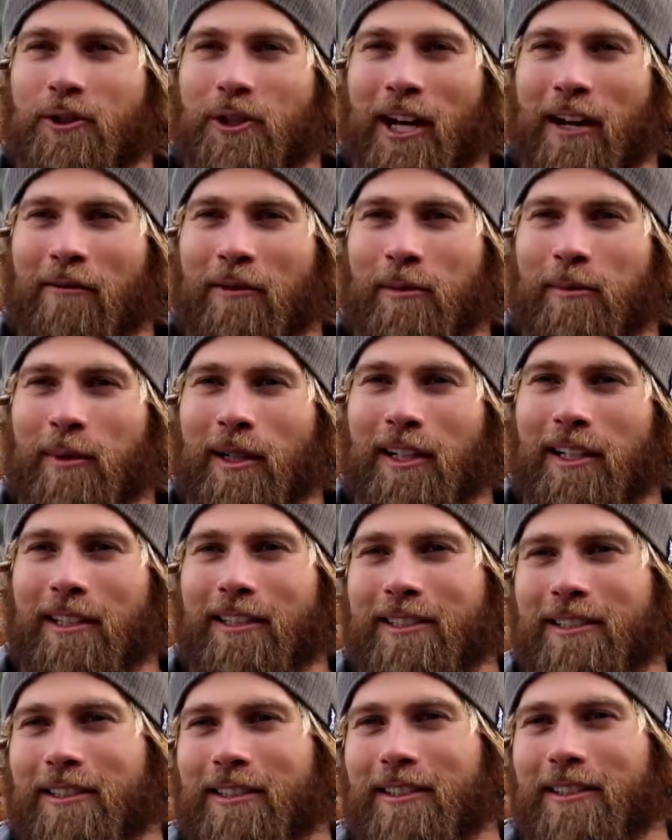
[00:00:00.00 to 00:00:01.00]
Traveling
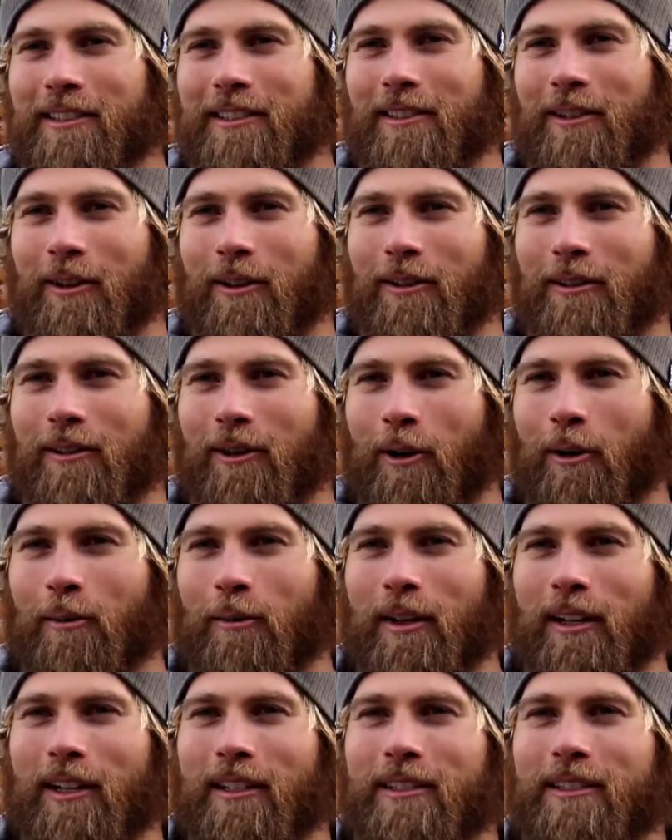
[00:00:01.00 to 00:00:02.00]
buddies, home
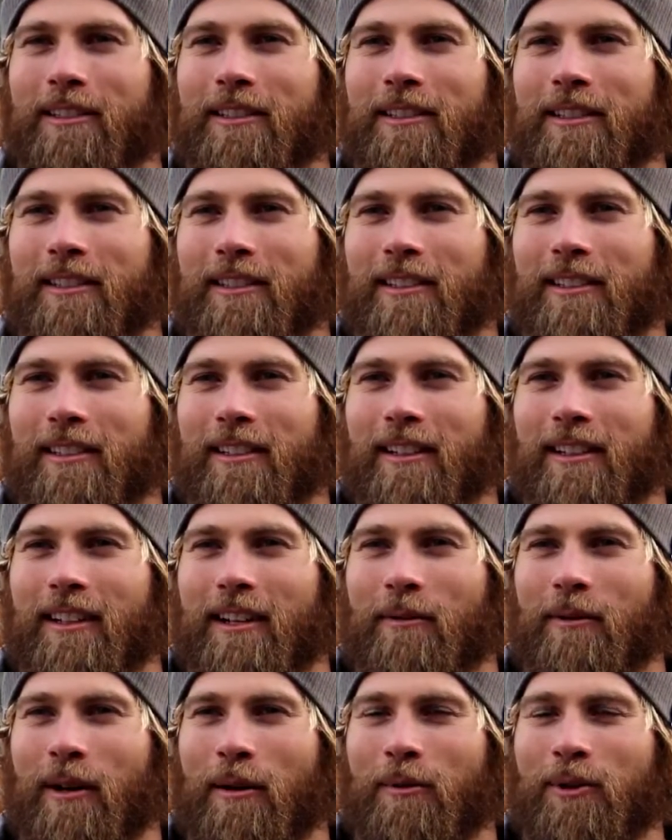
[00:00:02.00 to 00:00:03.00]
buddies.
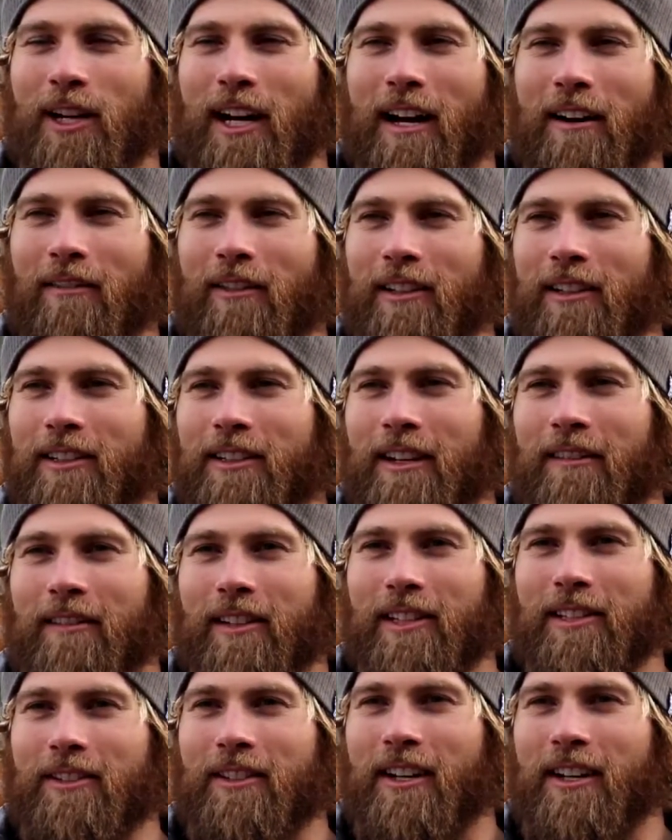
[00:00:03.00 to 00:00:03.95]
And when I'm traveling, everything's